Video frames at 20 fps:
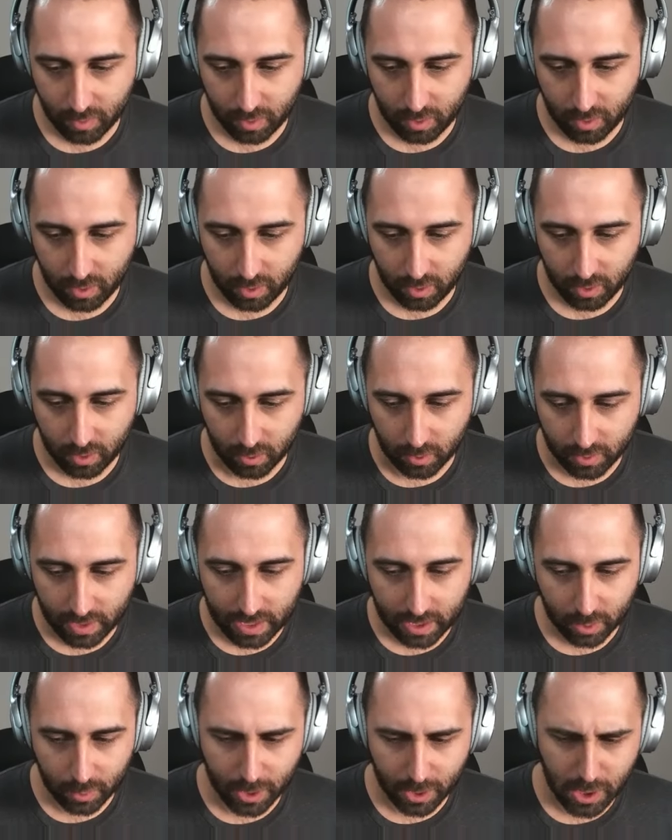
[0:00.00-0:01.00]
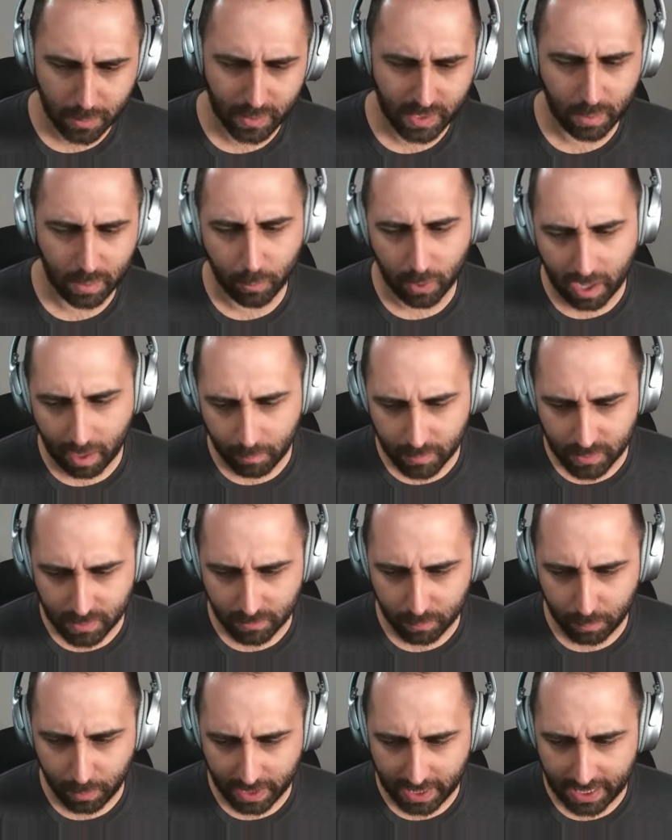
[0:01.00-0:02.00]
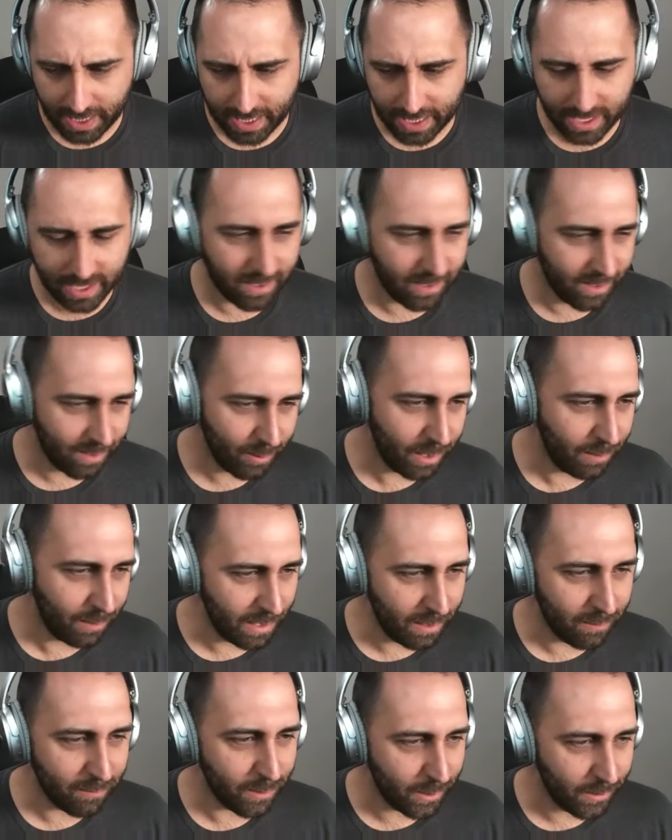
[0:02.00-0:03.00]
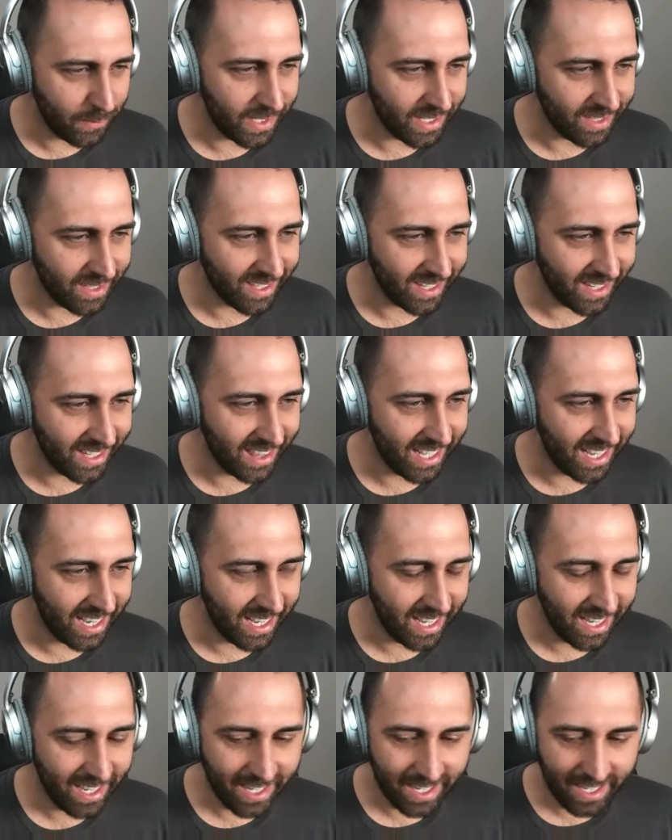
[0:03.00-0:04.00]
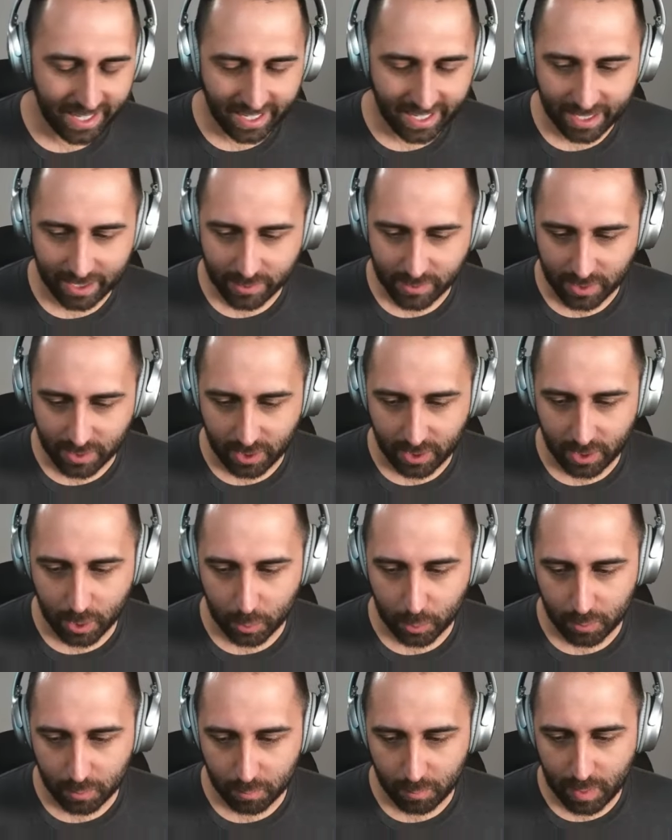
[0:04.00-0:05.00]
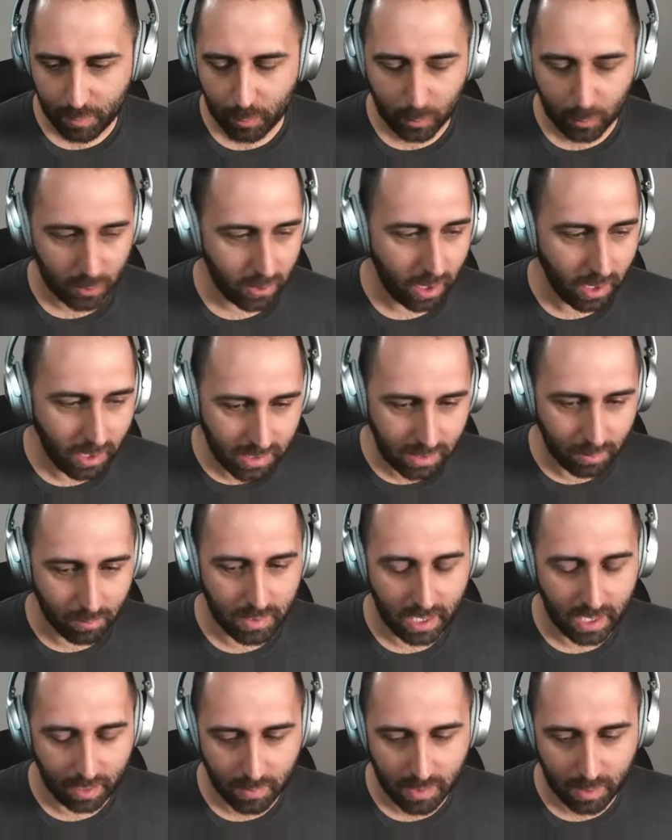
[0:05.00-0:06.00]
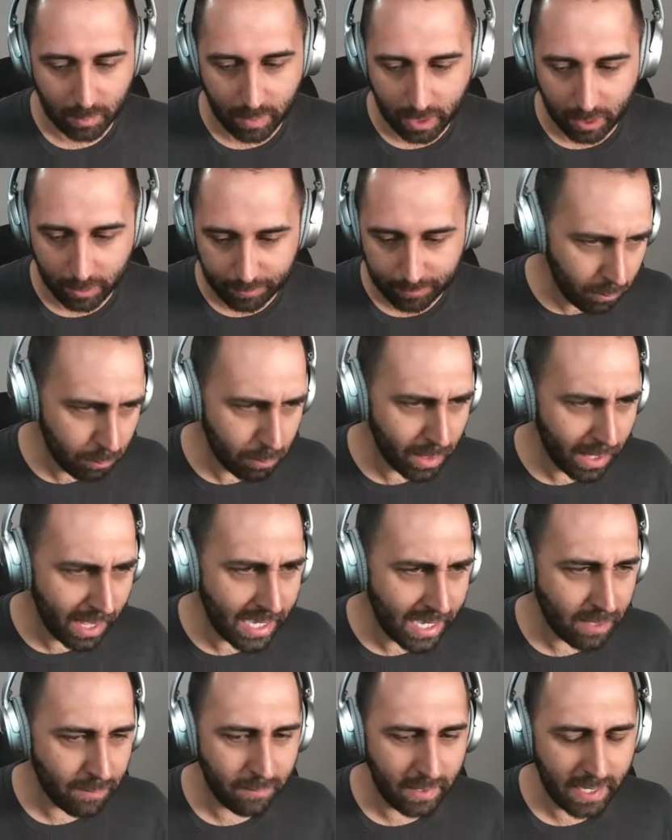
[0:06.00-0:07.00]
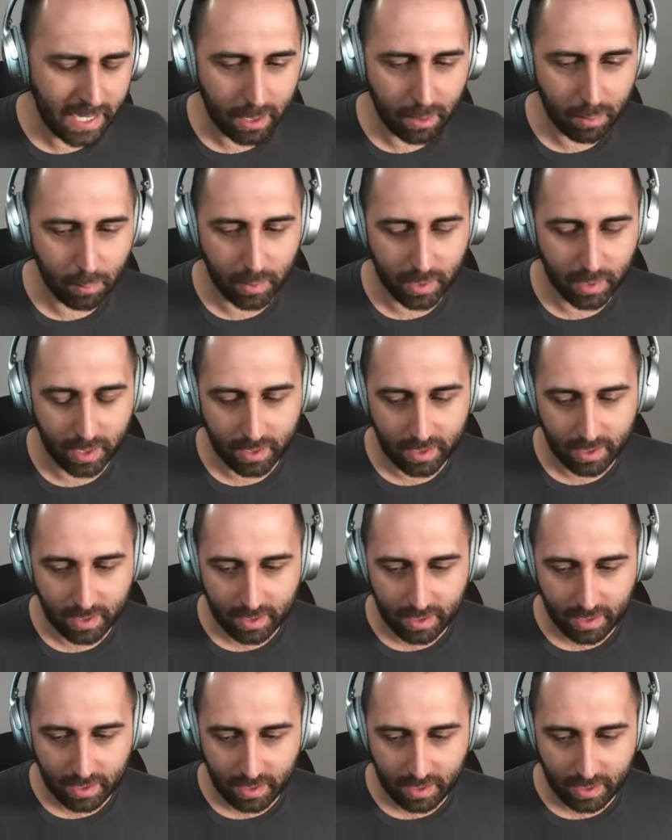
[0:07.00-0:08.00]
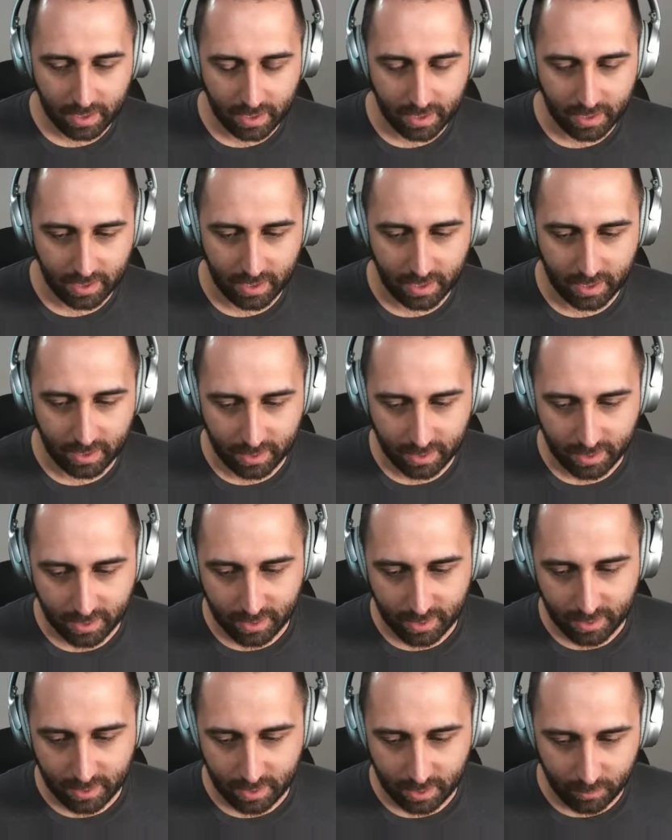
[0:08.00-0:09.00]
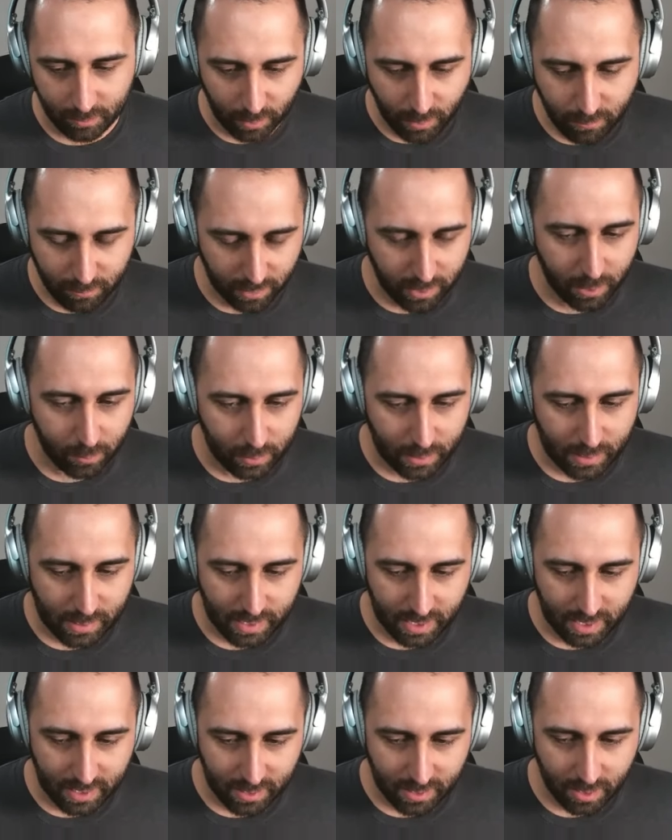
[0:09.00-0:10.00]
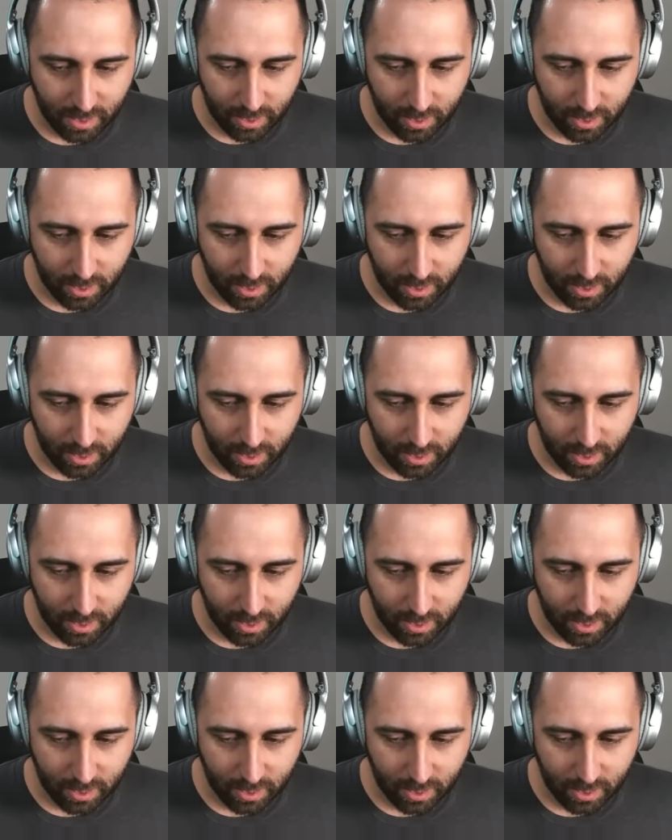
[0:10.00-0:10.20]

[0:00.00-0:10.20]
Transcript: you know, he had questions about the problems of pain and of evil and things like that. And I was like, you know, people will talk sometimes about blind faith, but in one very real sense,